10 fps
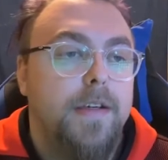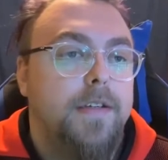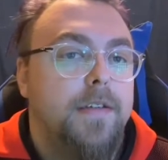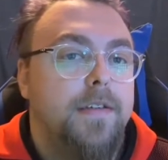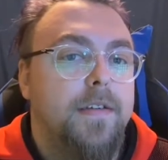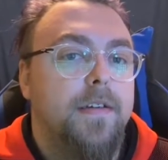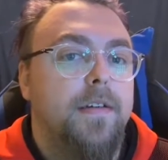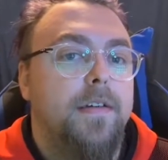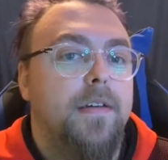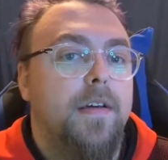things
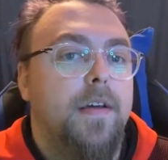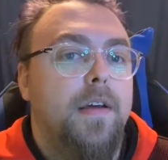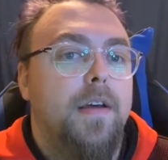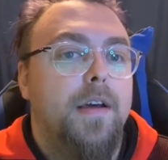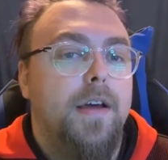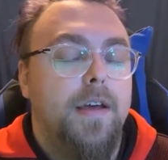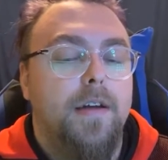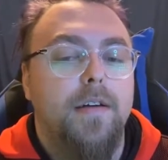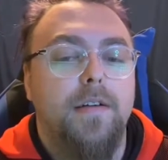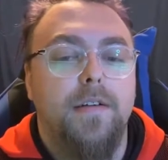I
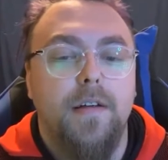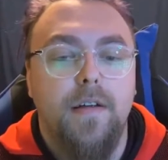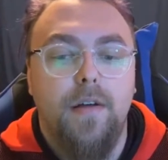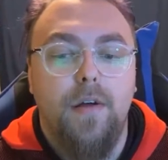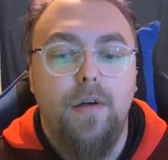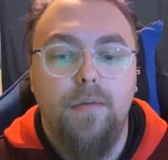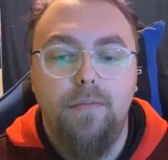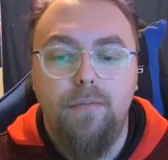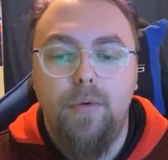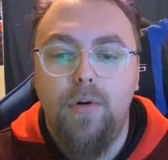hear
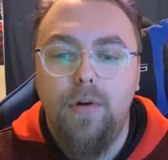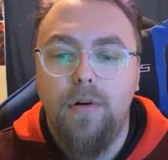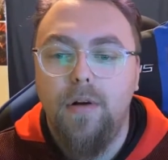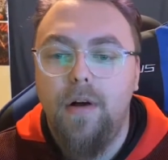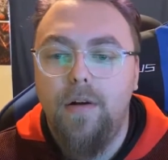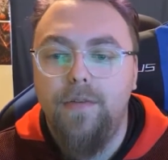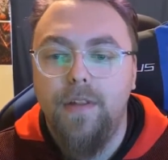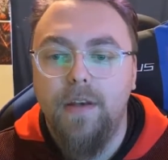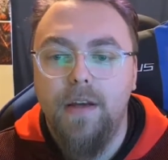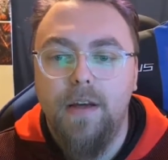more
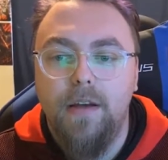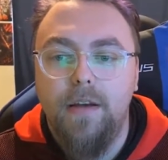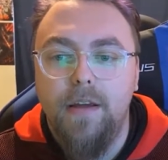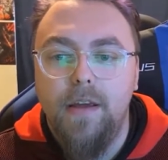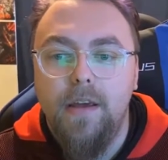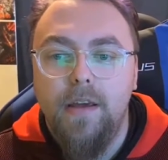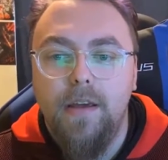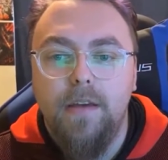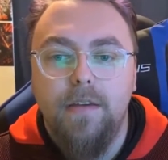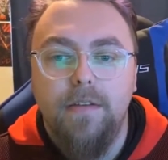often than not
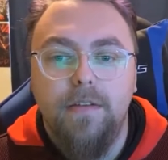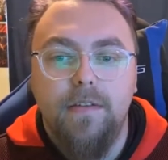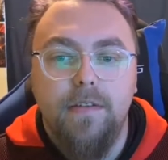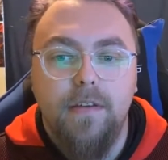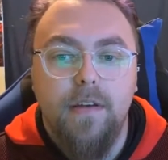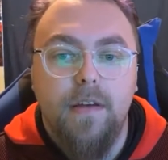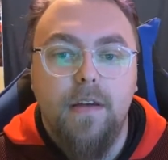is